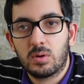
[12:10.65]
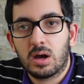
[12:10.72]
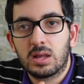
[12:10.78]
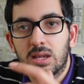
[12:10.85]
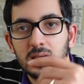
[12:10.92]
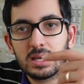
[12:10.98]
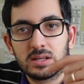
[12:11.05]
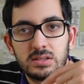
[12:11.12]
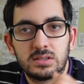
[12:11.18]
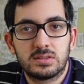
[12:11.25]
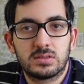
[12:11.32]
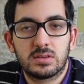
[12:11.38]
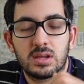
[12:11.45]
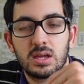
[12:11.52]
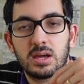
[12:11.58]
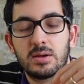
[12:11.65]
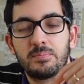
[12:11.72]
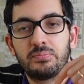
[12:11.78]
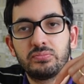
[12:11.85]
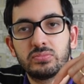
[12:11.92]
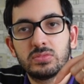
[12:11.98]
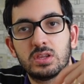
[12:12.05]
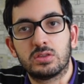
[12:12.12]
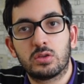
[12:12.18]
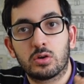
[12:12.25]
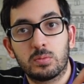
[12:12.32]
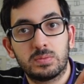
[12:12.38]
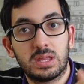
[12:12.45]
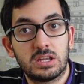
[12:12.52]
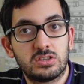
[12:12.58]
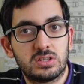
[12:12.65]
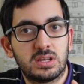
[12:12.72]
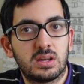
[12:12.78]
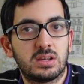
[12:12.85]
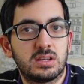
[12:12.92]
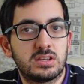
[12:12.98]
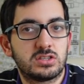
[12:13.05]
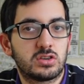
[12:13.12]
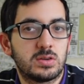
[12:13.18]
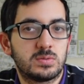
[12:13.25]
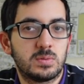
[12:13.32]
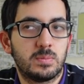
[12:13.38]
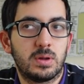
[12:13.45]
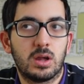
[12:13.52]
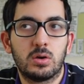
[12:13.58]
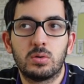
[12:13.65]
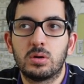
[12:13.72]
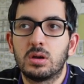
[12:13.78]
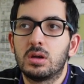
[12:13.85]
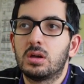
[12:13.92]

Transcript: I'll link the documentation down in the description below.